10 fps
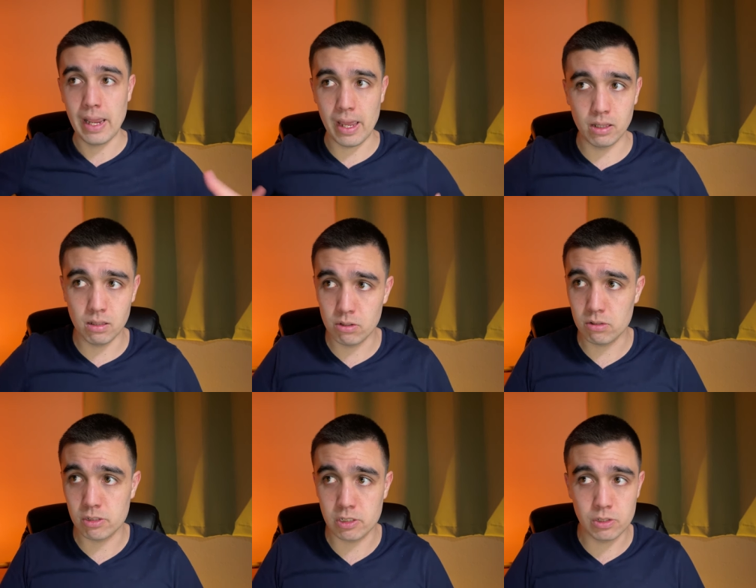and there's
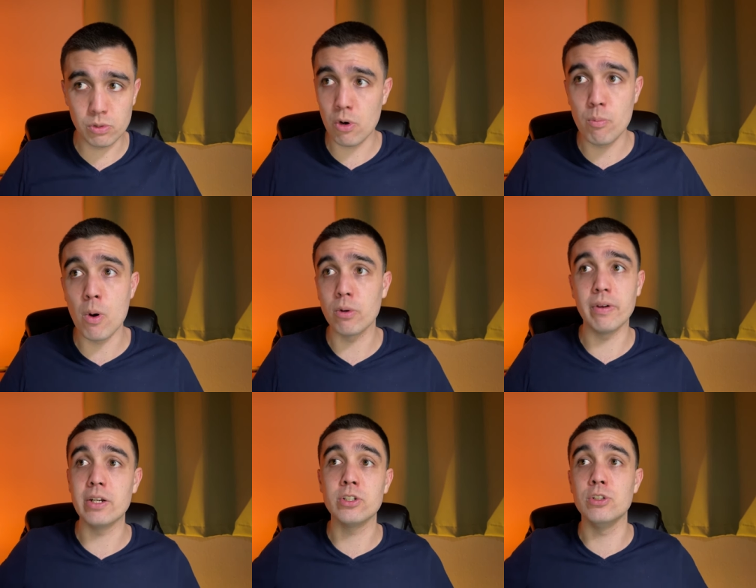zero
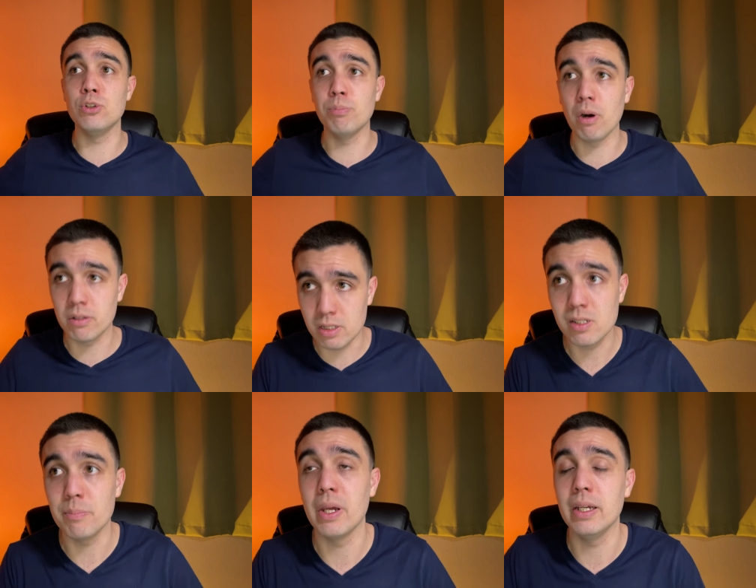motivation to
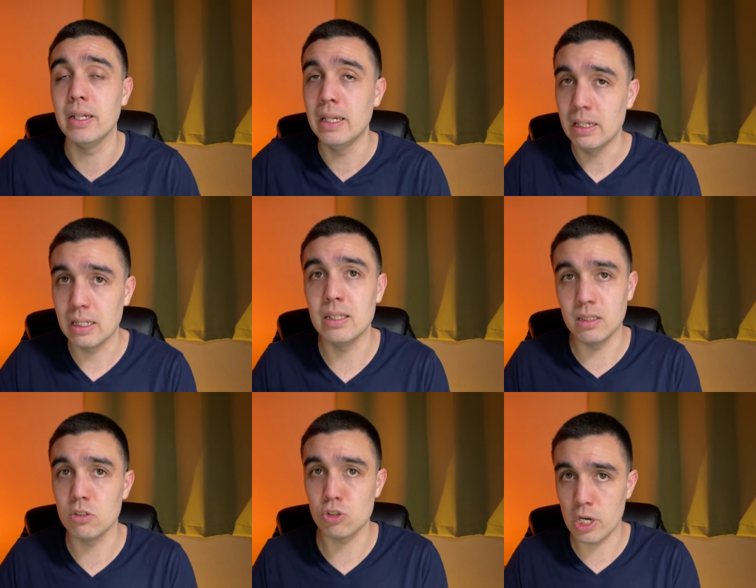participate in
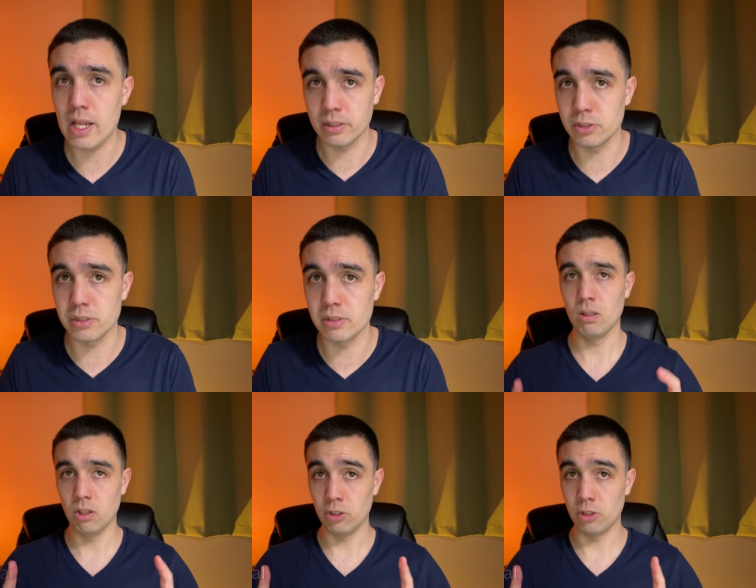these challenges.